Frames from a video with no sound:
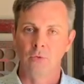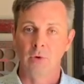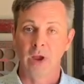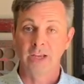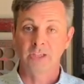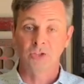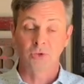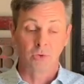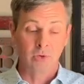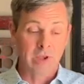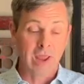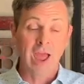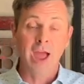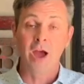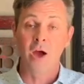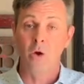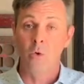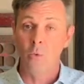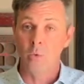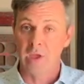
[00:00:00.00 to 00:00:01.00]
Right? So
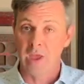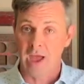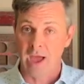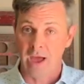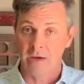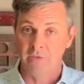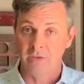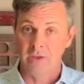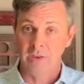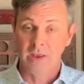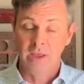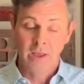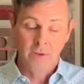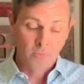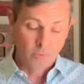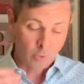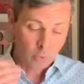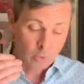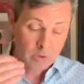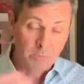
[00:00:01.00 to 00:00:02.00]
now we have it
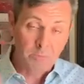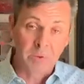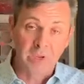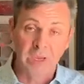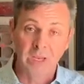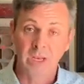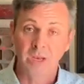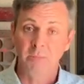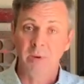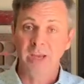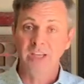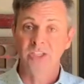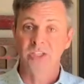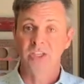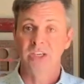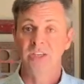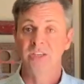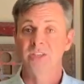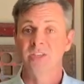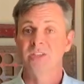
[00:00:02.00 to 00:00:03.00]
repeated by
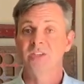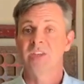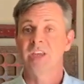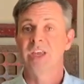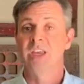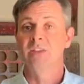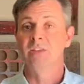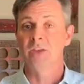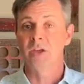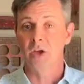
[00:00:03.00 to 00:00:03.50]
Jesus in the